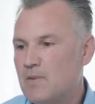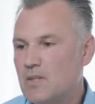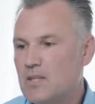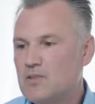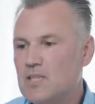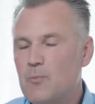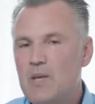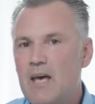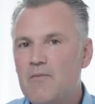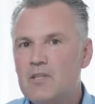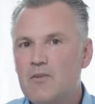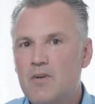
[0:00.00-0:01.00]
Let's say we have
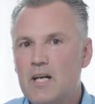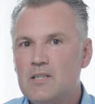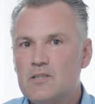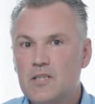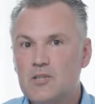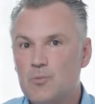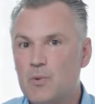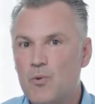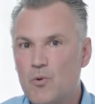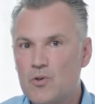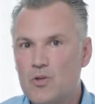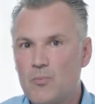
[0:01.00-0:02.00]
a device that has reported a